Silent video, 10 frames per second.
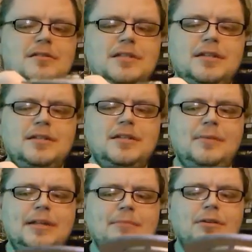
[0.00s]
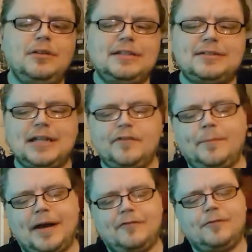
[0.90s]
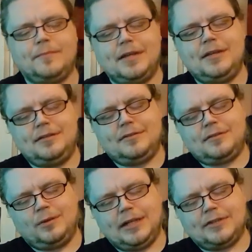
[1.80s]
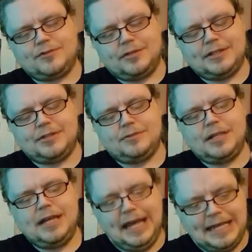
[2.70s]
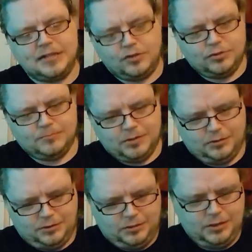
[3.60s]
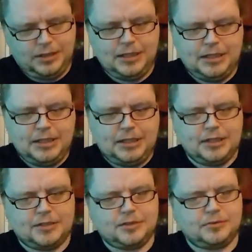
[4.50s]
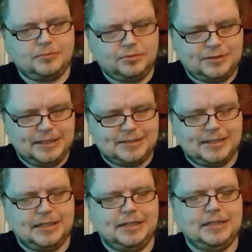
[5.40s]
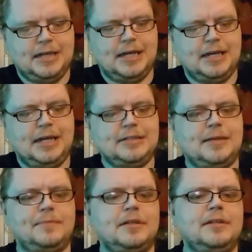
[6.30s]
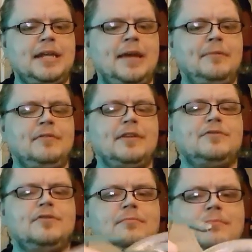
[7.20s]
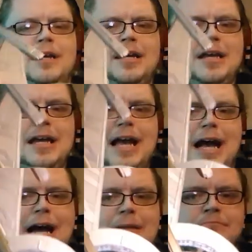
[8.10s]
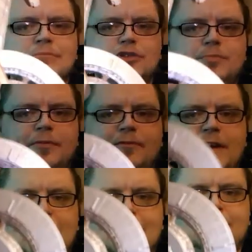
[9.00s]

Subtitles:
I mean, the model itself, apart from the quality control issues, is a good model. It's got some good detail in there, except the name and registry number, I'd have much preferred